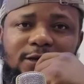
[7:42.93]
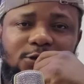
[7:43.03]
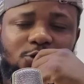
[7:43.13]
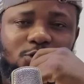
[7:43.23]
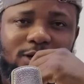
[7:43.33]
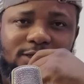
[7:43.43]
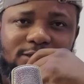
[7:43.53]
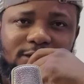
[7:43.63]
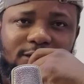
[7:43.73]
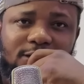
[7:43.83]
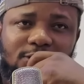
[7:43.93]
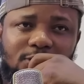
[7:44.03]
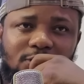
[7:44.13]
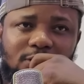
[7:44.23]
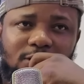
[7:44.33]
in U S A
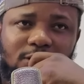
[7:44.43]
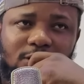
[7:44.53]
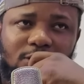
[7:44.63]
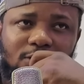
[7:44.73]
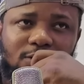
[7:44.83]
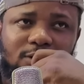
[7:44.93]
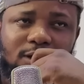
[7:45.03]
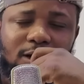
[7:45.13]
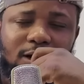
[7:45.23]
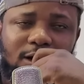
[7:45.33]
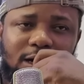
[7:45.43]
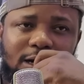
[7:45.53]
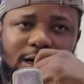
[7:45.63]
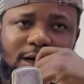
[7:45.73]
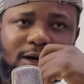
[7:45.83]
on,
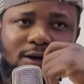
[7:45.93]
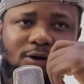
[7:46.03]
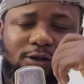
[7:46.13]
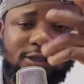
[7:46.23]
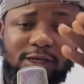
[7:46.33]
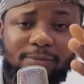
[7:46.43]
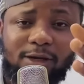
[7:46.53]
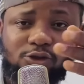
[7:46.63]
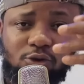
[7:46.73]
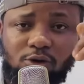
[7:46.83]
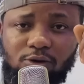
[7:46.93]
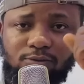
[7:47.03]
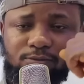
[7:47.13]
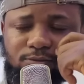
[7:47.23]
uh, on a Cybertruck.